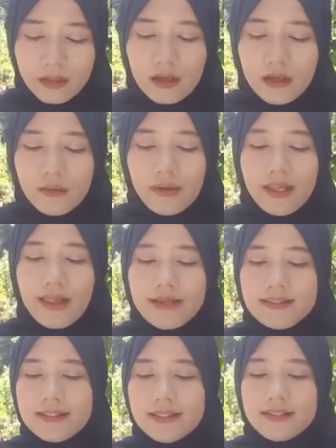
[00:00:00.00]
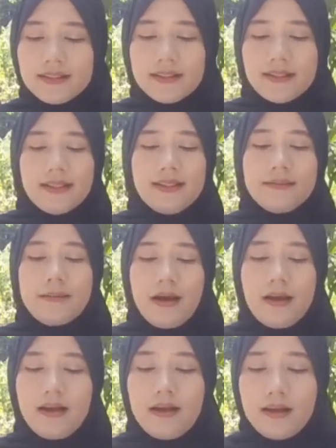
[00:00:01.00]
Well, I think about
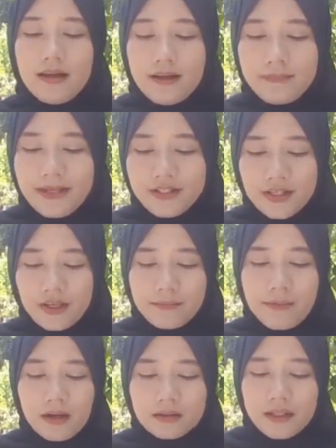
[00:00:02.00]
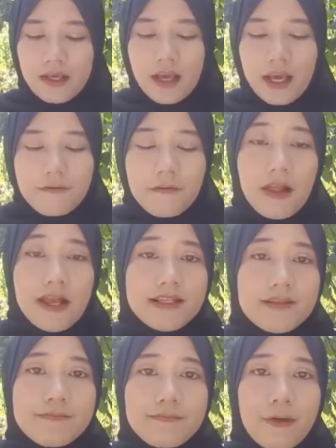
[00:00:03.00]
material about
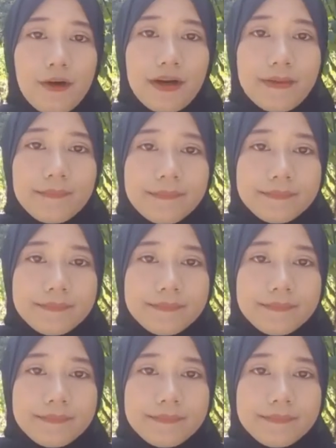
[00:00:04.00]
evaluation program.